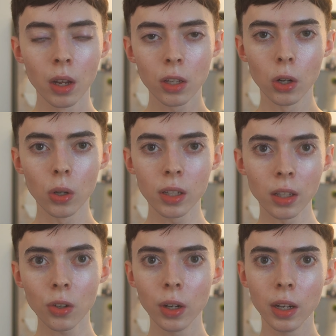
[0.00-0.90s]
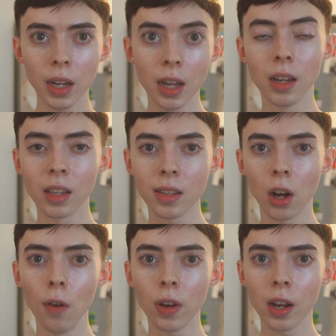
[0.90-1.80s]
So sunscreen in
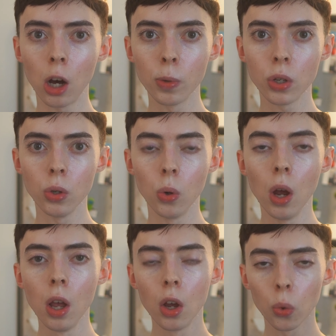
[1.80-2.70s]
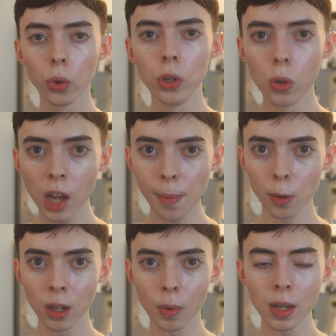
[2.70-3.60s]
itself can help to reduce
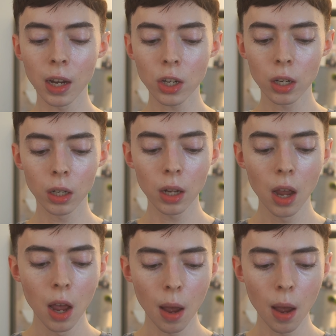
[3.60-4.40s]
hyperpigmentation,